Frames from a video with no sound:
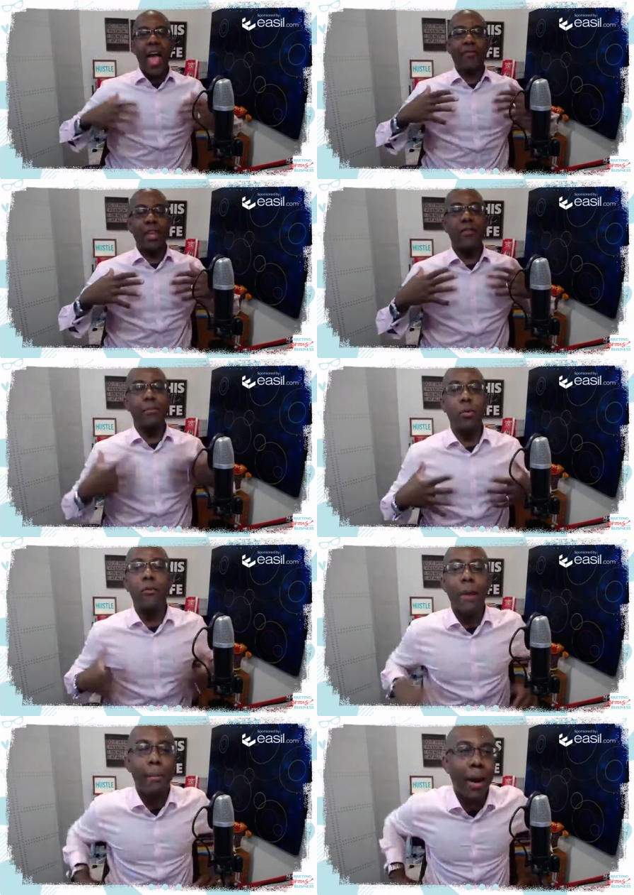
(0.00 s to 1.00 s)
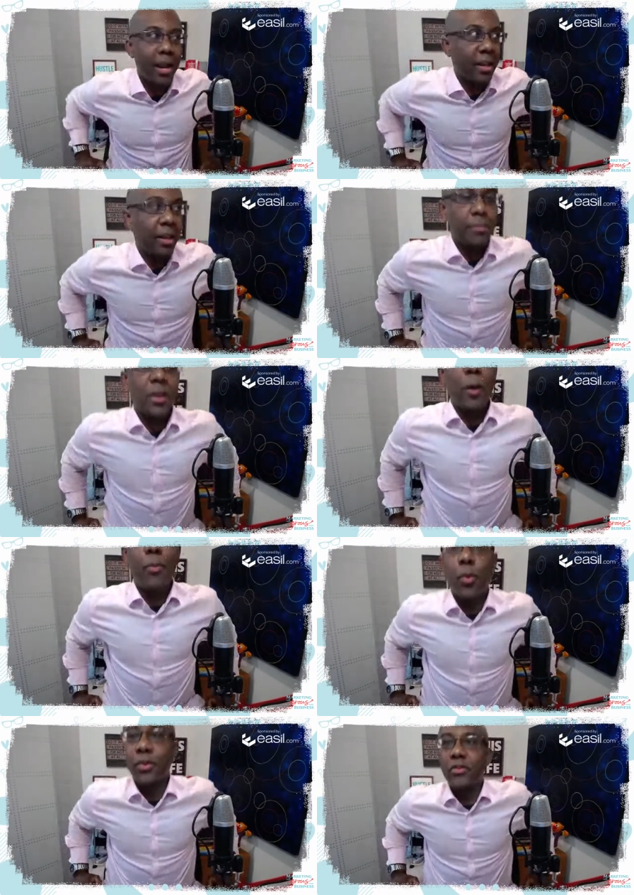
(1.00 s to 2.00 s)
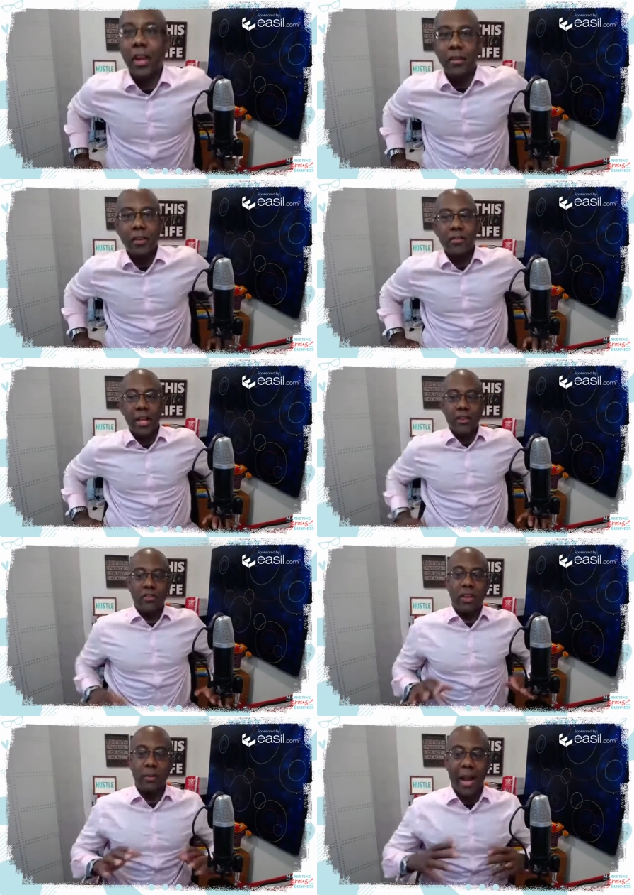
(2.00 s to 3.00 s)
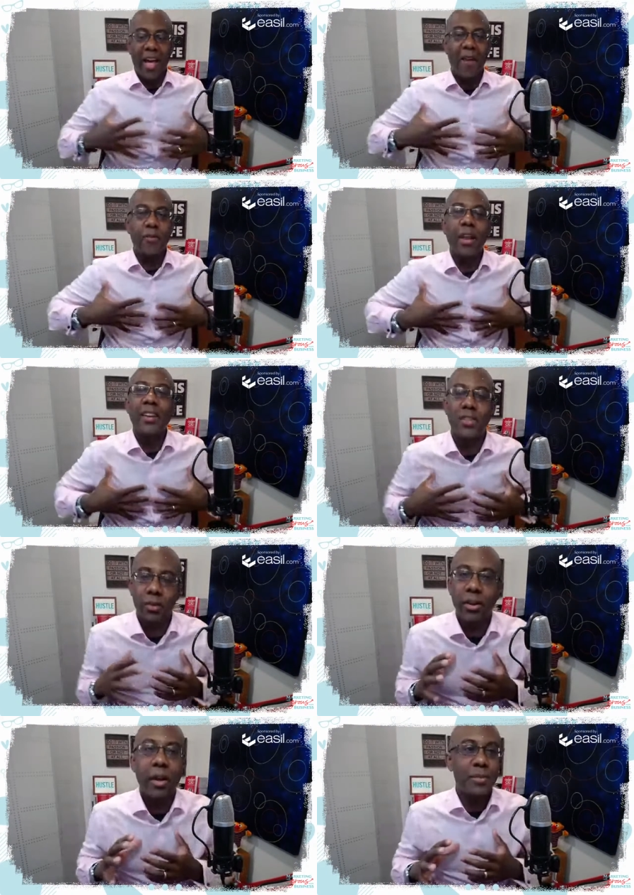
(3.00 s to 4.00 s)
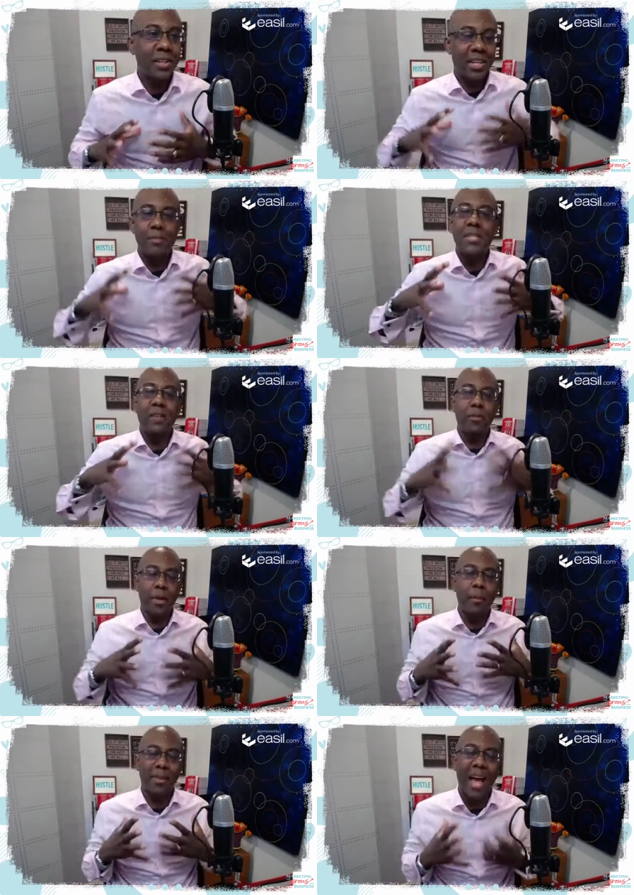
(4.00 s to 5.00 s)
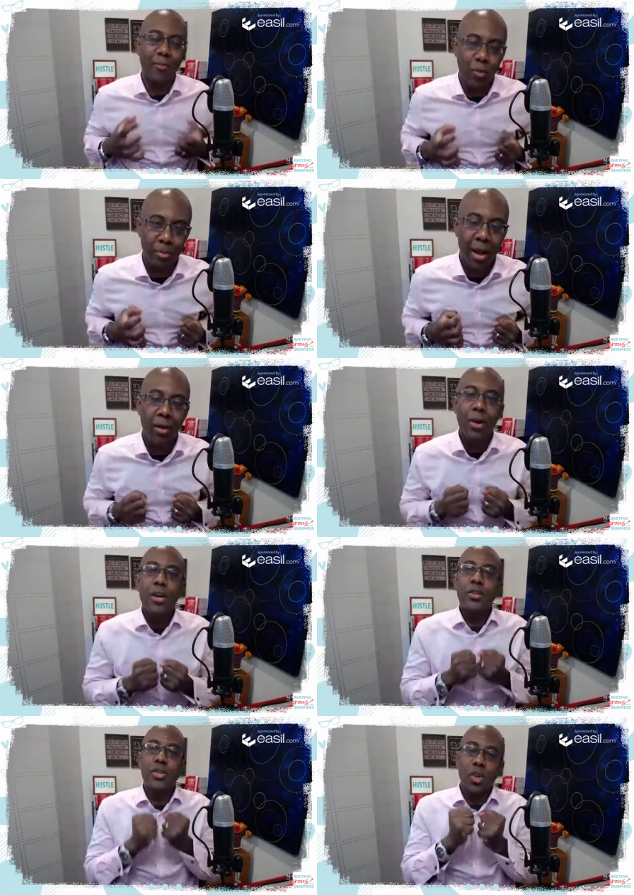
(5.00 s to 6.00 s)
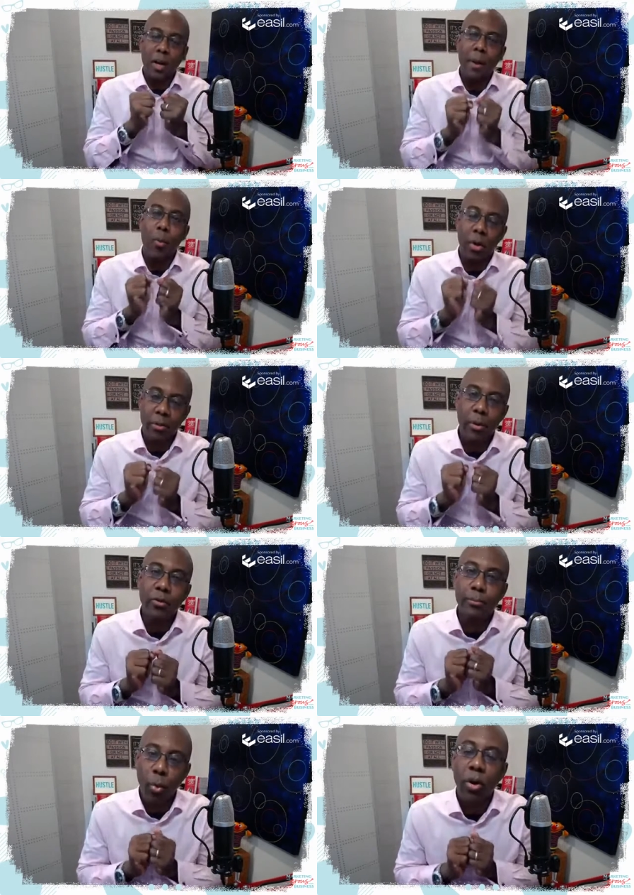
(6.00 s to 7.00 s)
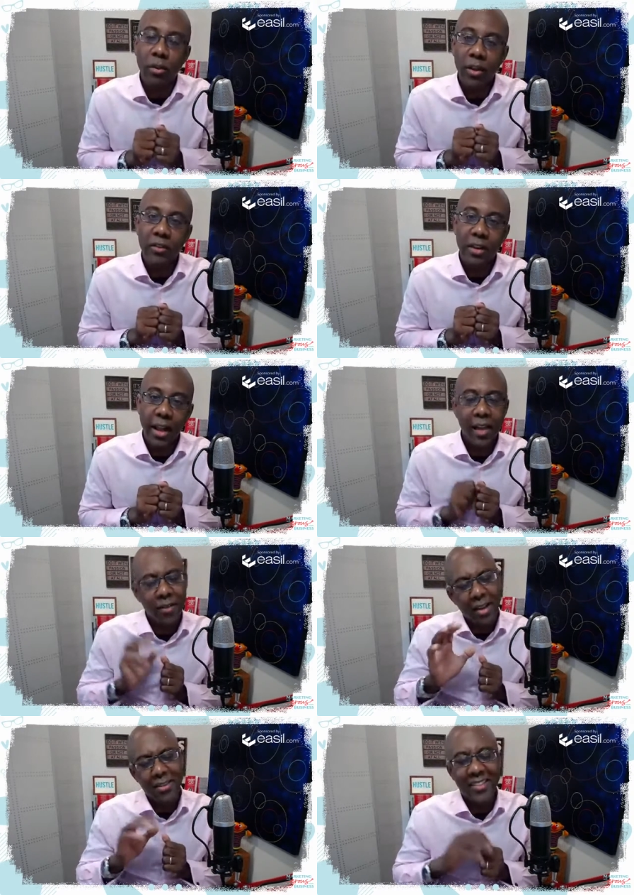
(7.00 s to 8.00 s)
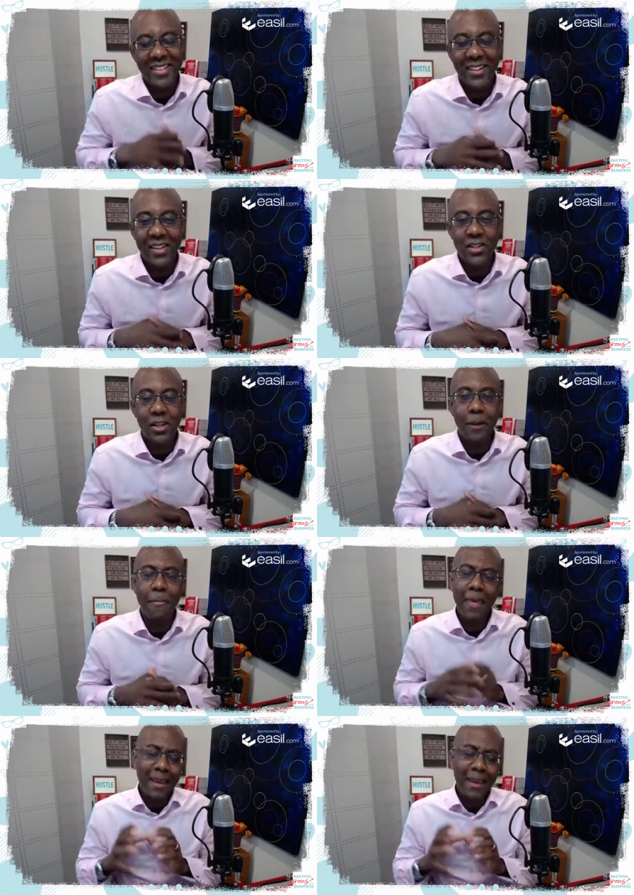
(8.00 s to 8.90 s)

have to even move my body, Kim, to help you understand this. Ladies and gentlemen, I feel like tearing up. See, Kim's given me a platform now to talk about one of the most important things in life, and I say that tongue in cheek.